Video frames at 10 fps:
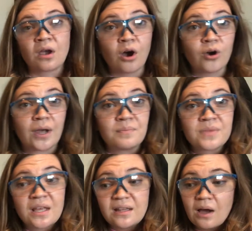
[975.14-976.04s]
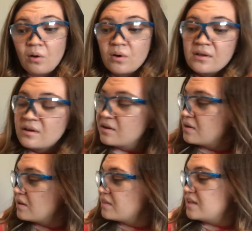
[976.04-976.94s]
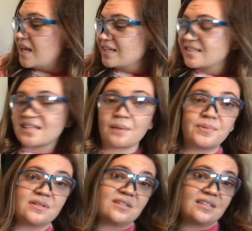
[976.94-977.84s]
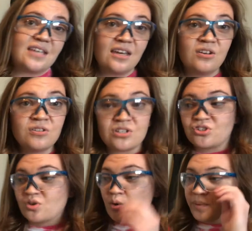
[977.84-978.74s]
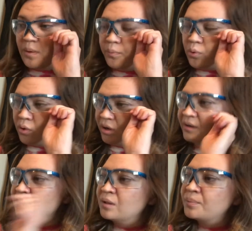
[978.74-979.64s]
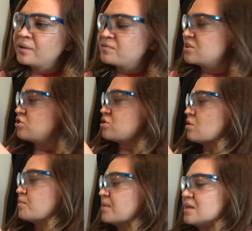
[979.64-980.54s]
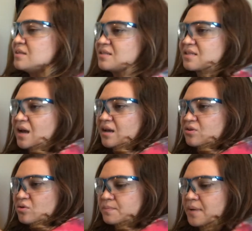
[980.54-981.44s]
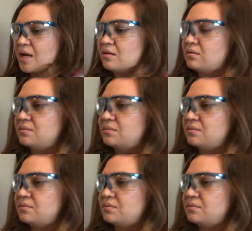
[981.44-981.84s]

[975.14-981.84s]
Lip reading: Okay, now the next step is to take your dish soap and pour a little bit of dish soap inside your bottle.